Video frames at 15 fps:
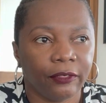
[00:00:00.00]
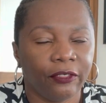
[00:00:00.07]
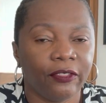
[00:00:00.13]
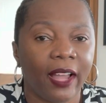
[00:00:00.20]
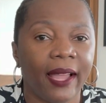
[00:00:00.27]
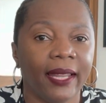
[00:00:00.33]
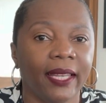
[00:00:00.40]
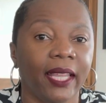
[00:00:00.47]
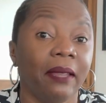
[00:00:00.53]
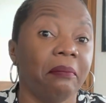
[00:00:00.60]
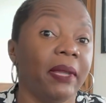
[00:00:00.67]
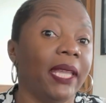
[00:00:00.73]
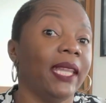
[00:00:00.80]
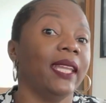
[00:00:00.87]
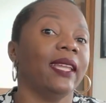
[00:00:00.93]
finding
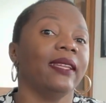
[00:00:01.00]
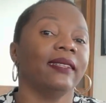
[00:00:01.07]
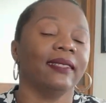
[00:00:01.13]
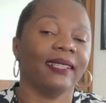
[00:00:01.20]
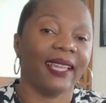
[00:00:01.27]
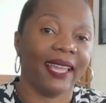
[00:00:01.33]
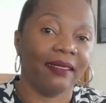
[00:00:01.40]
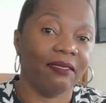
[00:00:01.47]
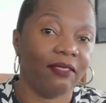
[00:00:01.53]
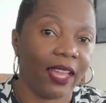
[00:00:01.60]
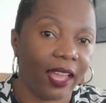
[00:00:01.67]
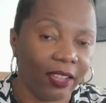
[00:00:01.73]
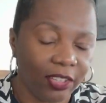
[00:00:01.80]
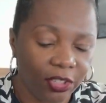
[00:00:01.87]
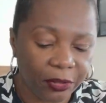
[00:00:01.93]
meaning and
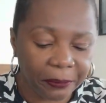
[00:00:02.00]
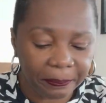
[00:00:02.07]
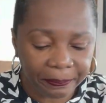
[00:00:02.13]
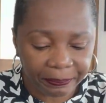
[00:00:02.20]
value.